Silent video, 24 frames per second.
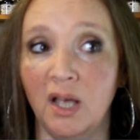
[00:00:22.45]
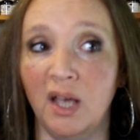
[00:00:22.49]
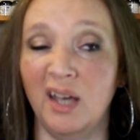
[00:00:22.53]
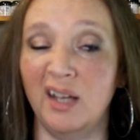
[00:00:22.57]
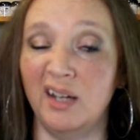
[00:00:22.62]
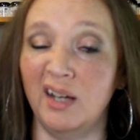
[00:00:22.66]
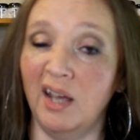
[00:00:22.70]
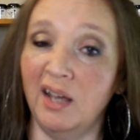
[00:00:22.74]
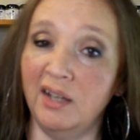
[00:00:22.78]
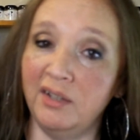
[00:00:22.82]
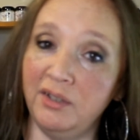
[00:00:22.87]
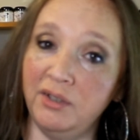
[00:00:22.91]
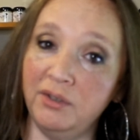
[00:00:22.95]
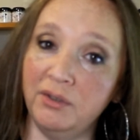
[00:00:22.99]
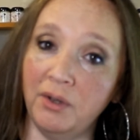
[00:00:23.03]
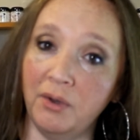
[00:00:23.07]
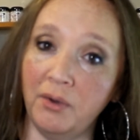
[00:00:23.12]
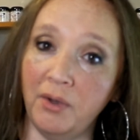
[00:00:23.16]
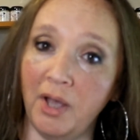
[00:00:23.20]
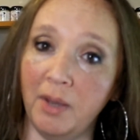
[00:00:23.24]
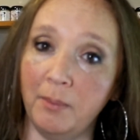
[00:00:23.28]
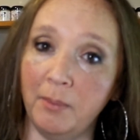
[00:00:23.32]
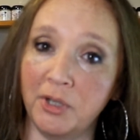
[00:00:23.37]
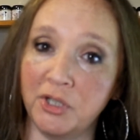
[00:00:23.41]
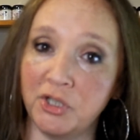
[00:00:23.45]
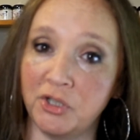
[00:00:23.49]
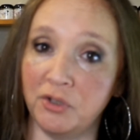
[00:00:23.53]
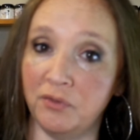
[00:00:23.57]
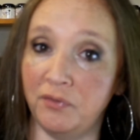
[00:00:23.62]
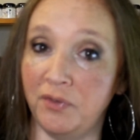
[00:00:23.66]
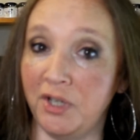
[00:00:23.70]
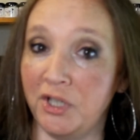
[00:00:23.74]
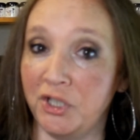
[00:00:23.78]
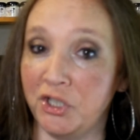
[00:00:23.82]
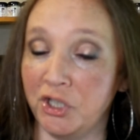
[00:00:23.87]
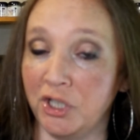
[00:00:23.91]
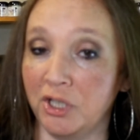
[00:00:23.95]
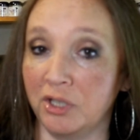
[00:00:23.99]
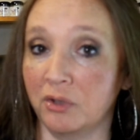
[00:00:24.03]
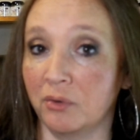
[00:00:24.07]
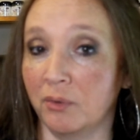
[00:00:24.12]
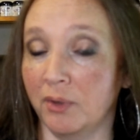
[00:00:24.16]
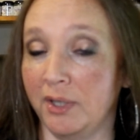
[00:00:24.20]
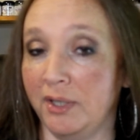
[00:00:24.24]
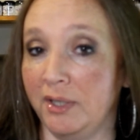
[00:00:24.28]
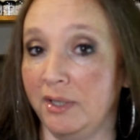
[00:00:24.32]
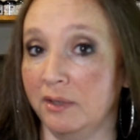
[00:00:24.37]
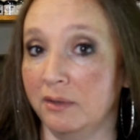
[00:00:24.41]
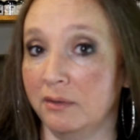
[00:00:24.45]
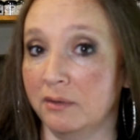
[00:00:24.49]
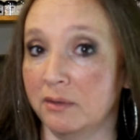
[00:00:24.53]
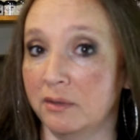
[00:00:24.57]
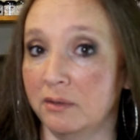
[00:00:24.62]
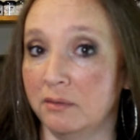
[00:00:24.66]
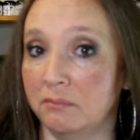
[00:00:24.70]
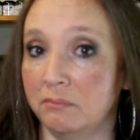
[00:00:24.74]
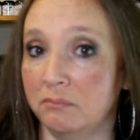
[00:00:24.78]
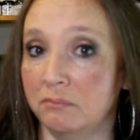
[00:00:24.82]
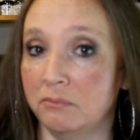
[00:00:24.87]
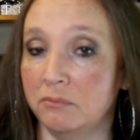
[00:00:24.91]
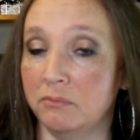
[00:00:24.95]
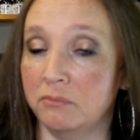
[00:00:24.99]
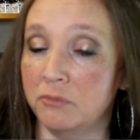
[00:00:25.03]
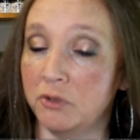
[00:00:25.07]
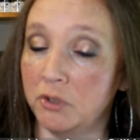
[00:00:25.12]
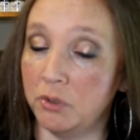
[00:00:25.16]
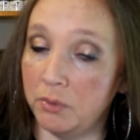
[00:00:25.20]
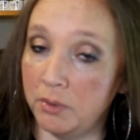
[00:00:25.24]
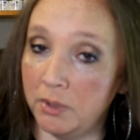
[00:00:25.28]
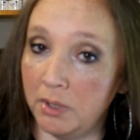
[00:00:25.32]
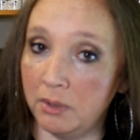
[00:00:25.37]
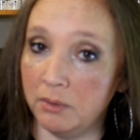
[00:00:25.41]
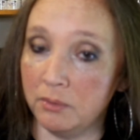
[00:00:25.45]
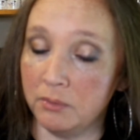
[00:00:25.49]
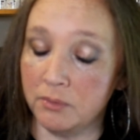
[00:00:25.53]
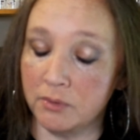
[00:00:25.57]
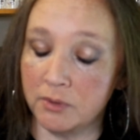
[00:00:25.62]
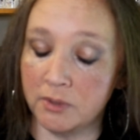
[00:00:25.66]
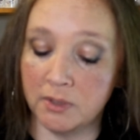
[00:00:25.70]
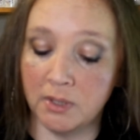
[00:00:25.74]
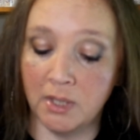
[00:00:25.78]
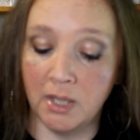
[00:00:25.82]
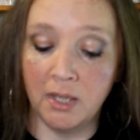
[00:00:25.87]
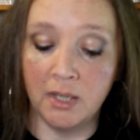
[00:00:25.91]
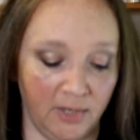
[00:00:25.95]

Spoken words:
And how do you know how much of each ingredient to use?